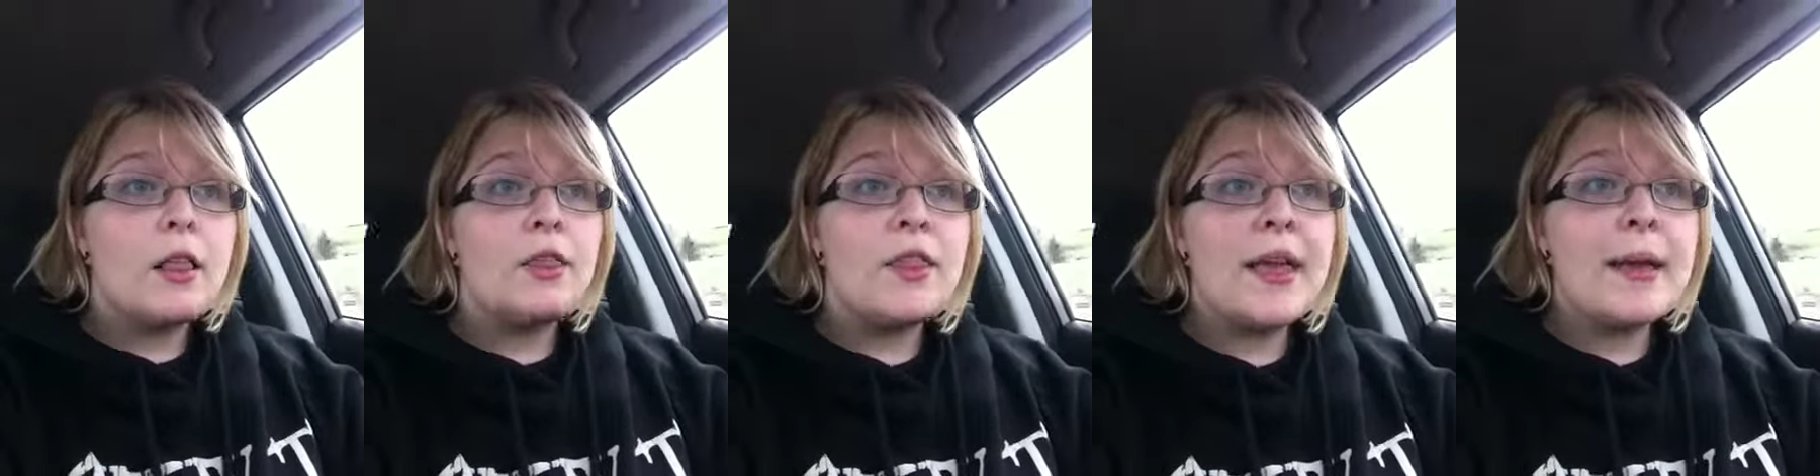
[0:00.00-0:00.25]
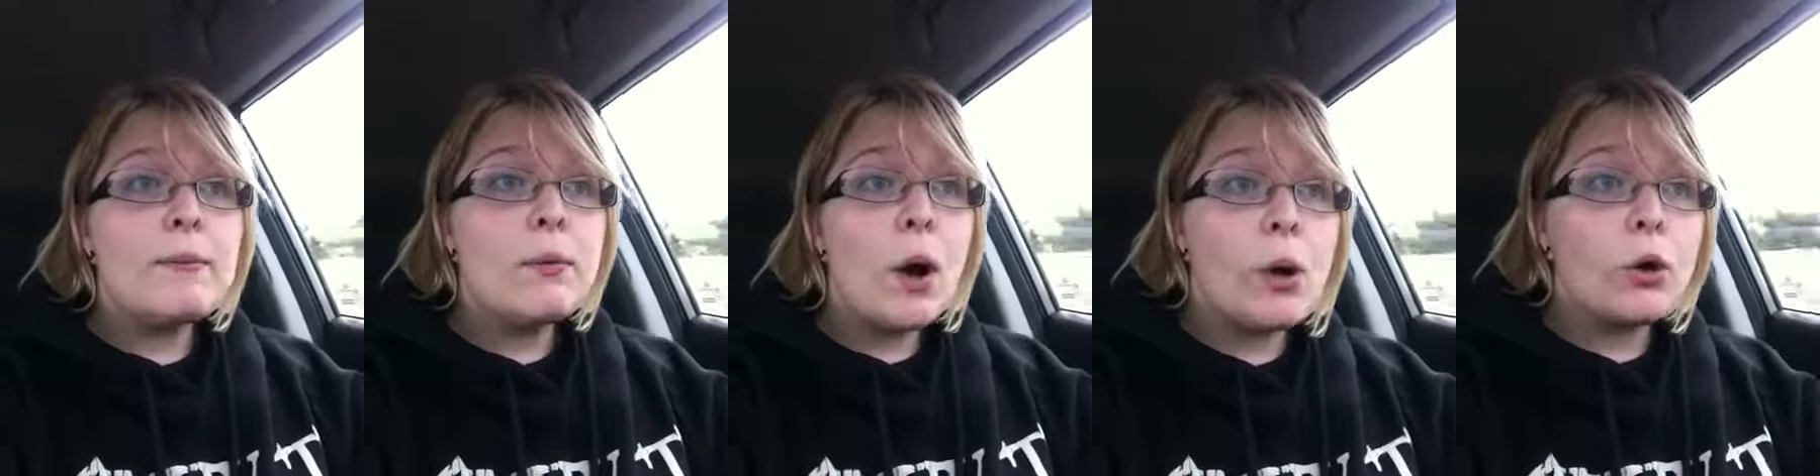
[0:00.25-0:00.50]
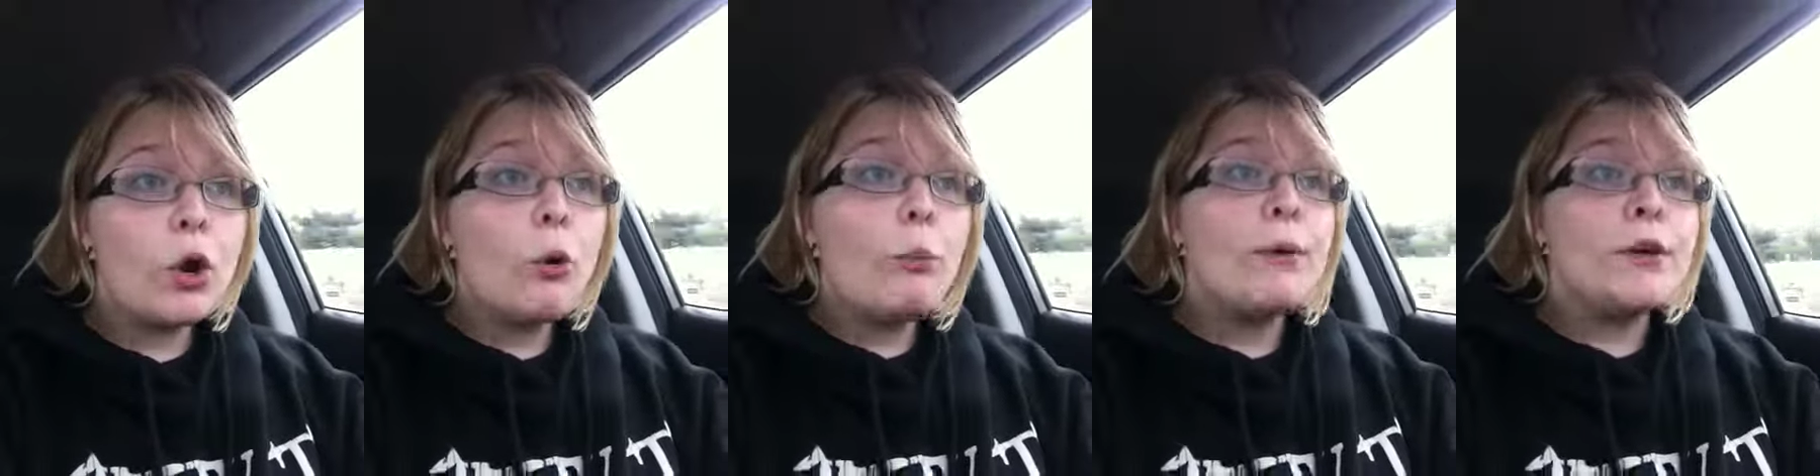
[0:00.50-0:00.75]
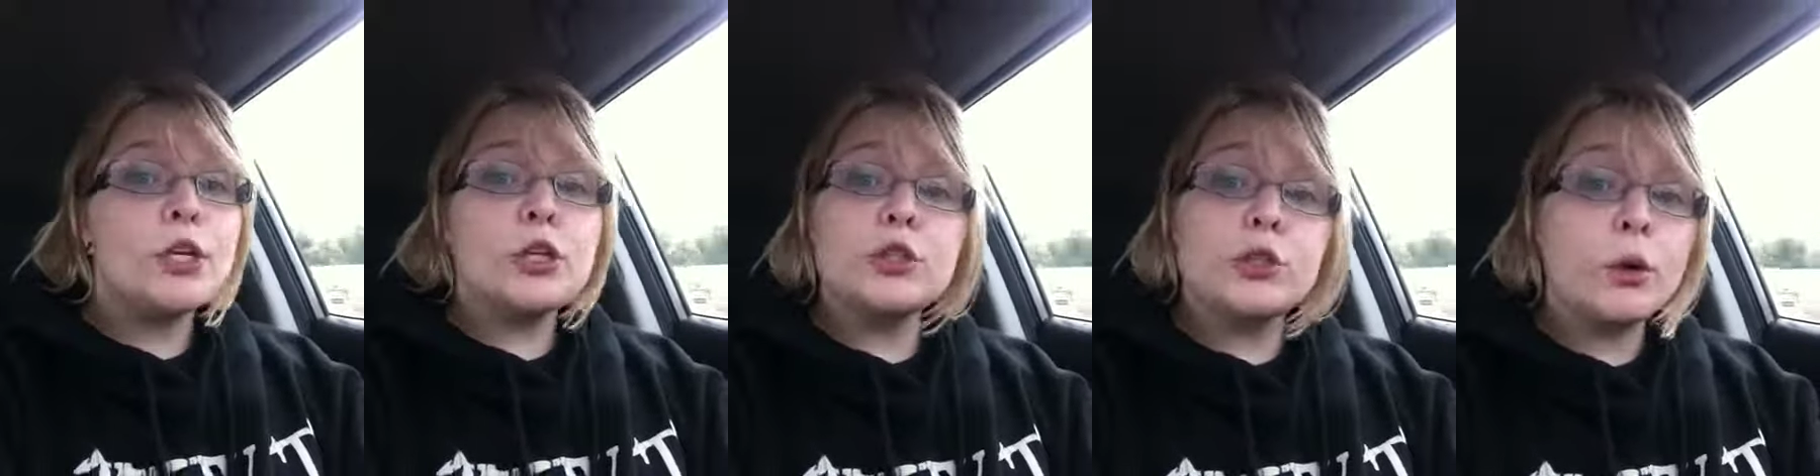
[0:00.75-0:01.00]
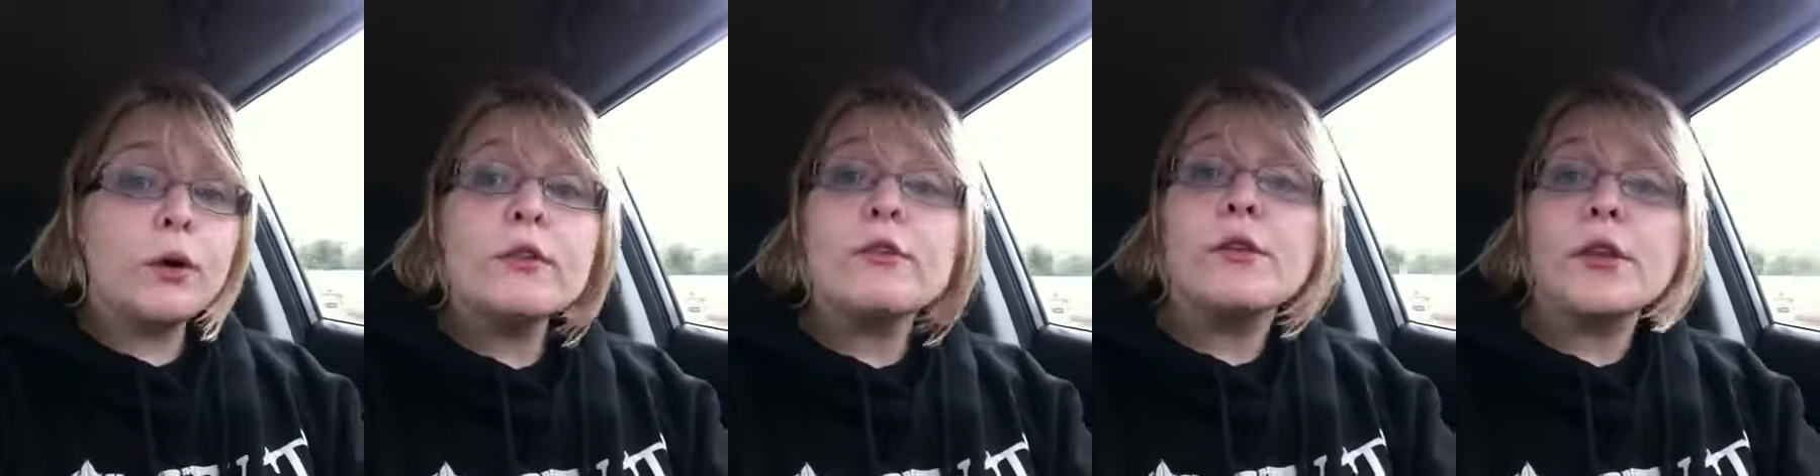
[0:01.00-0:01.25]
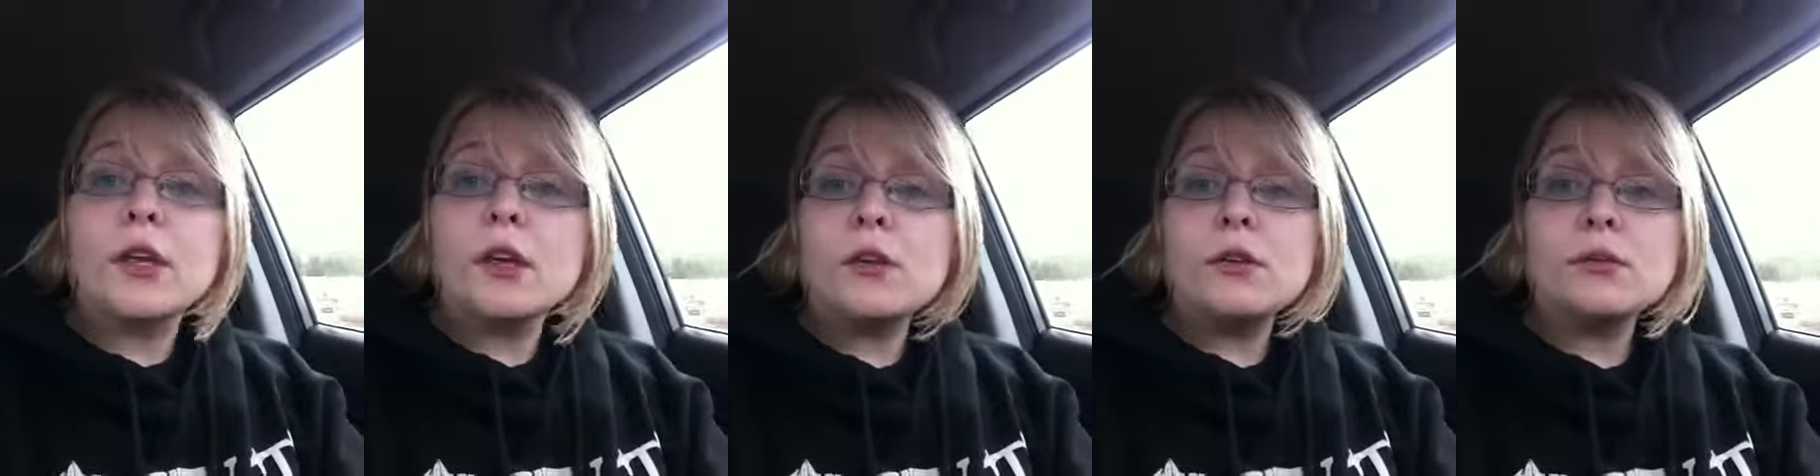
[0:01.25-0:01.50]
they won't open your door
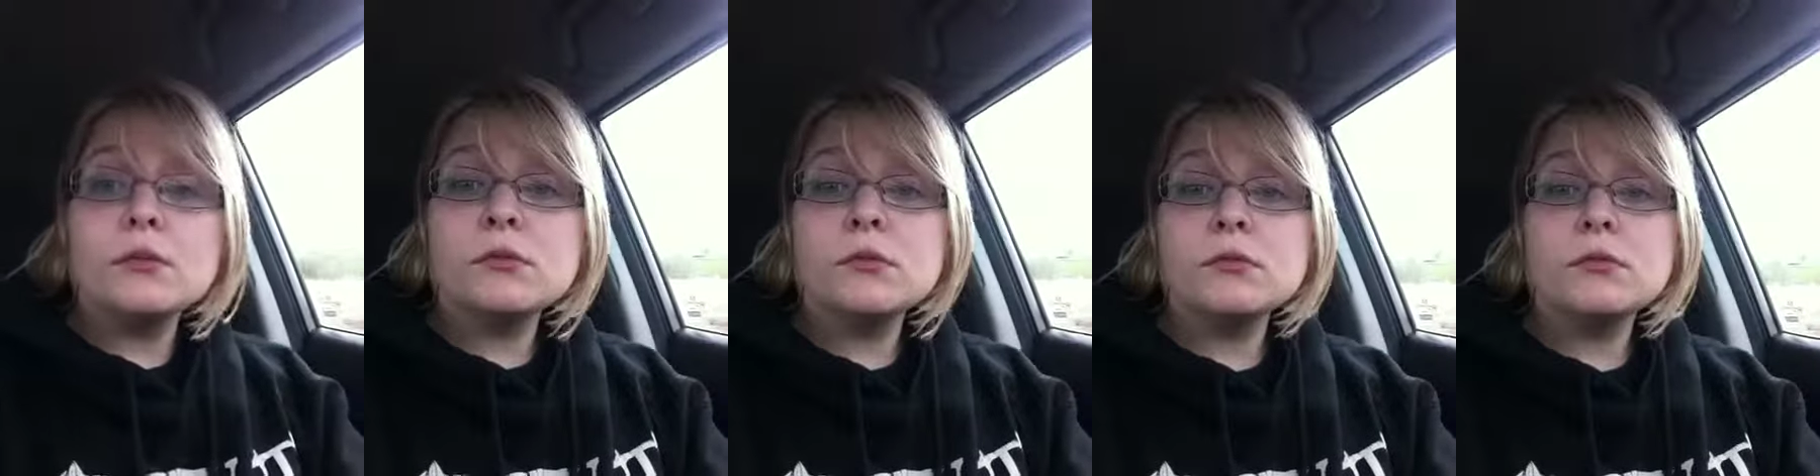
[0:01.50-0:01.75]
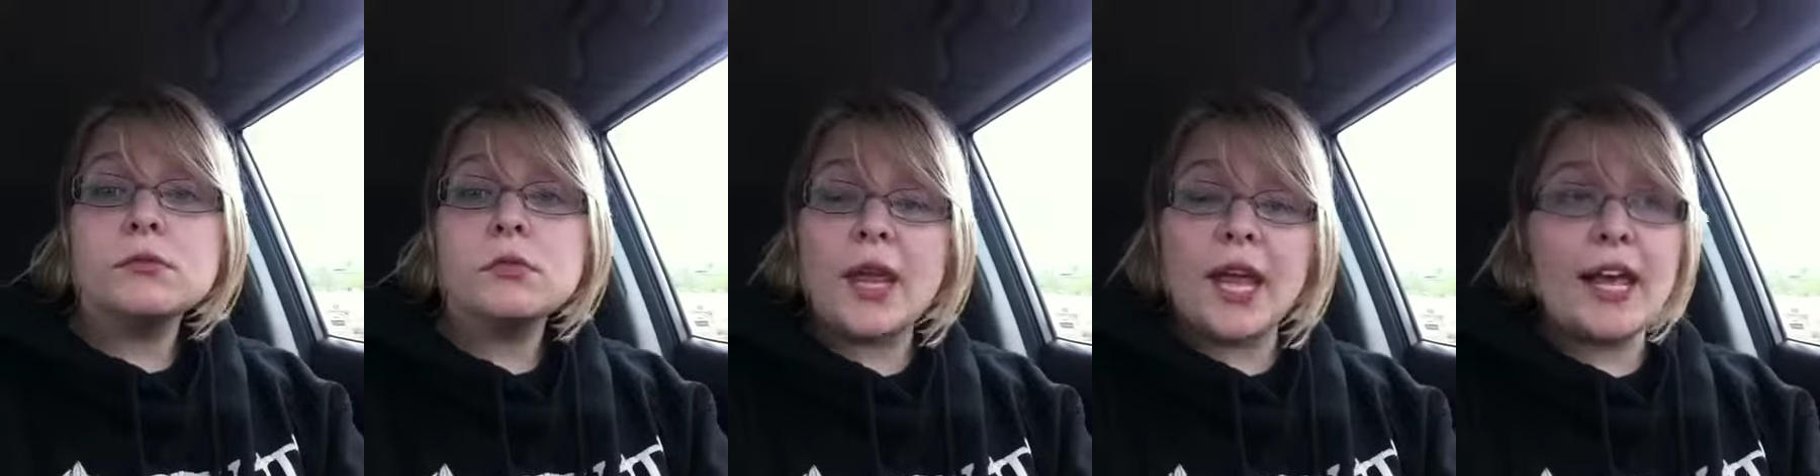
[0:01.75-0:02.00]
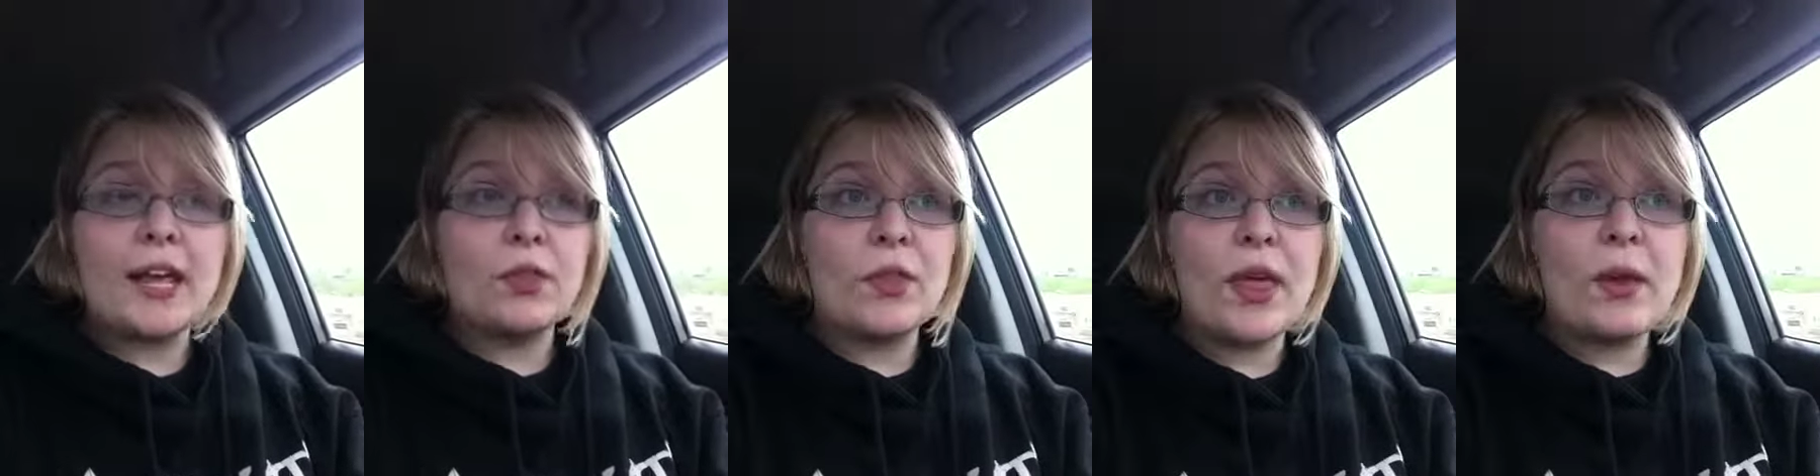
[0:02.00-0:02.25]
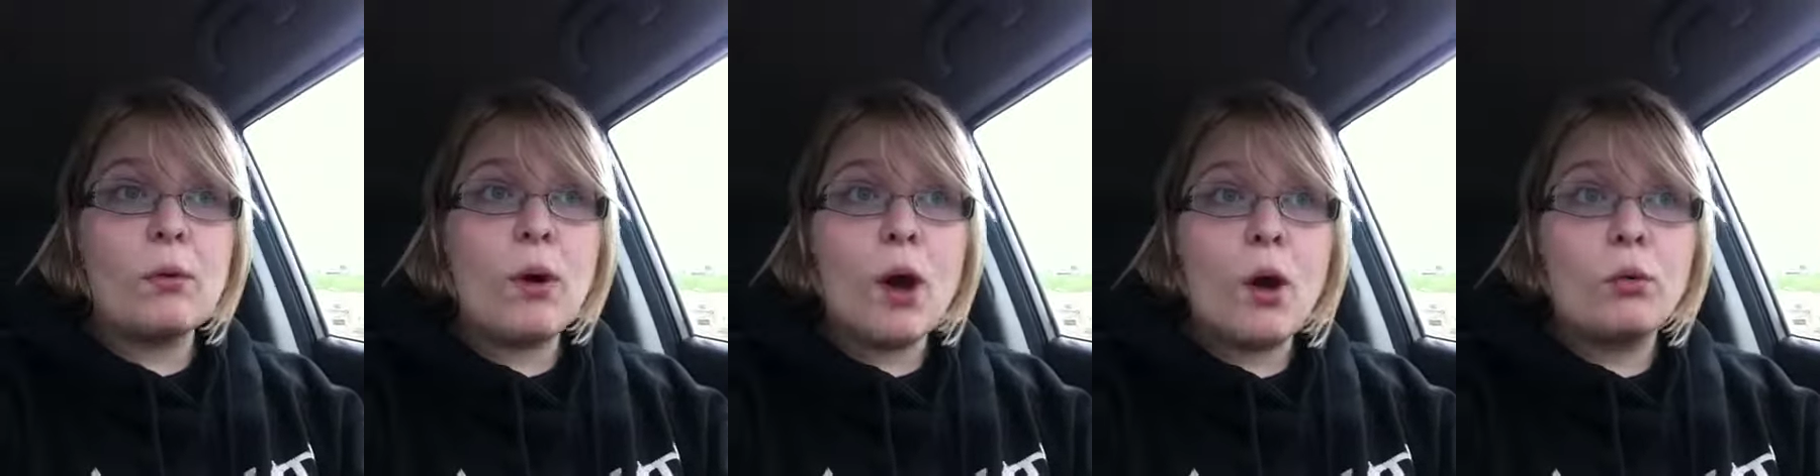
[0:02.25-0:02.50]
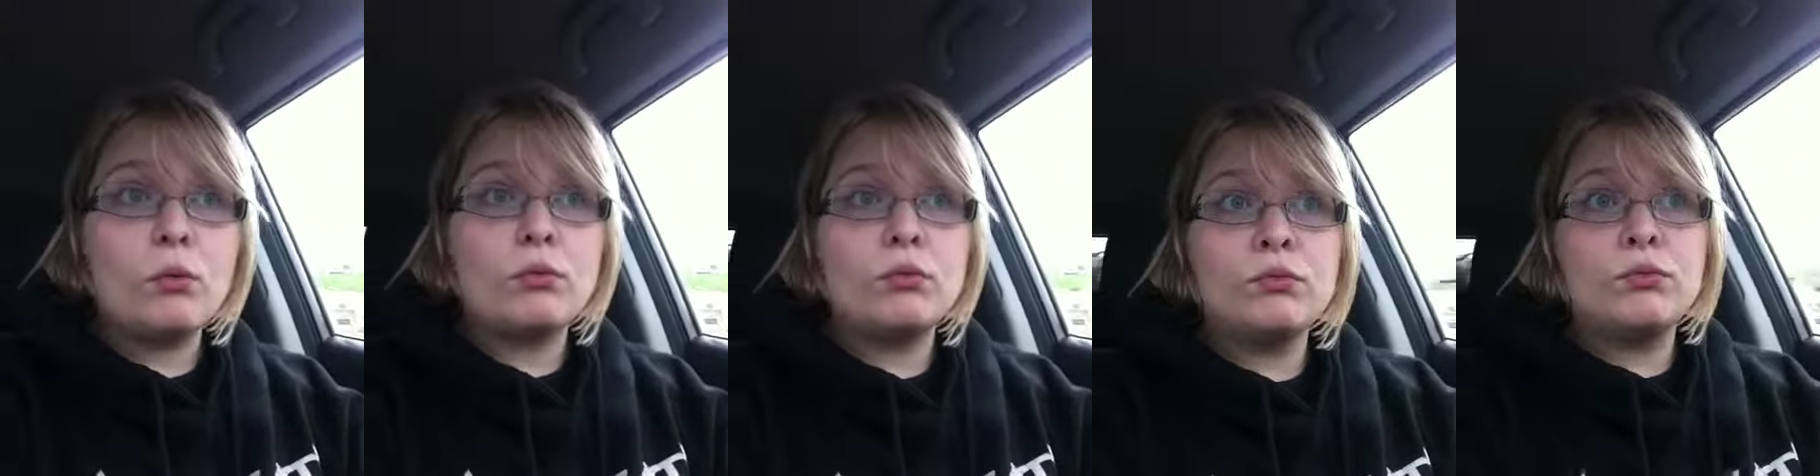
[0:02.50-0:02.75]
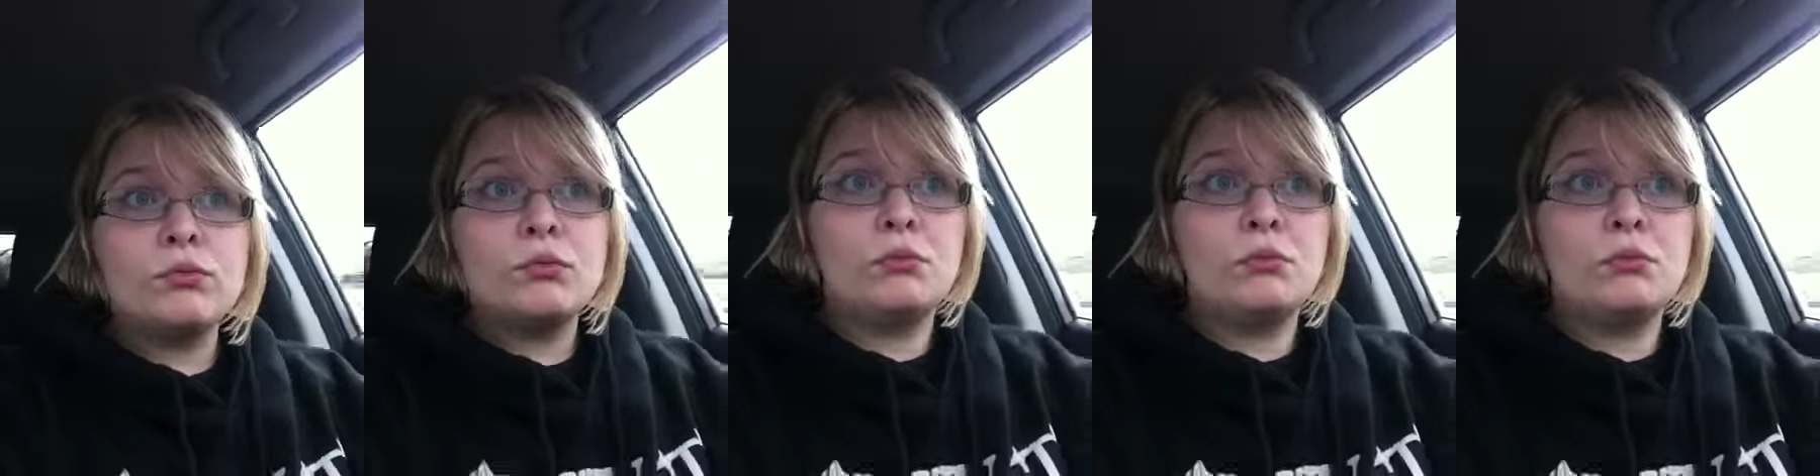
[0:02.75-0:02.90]
for you. Like, they won't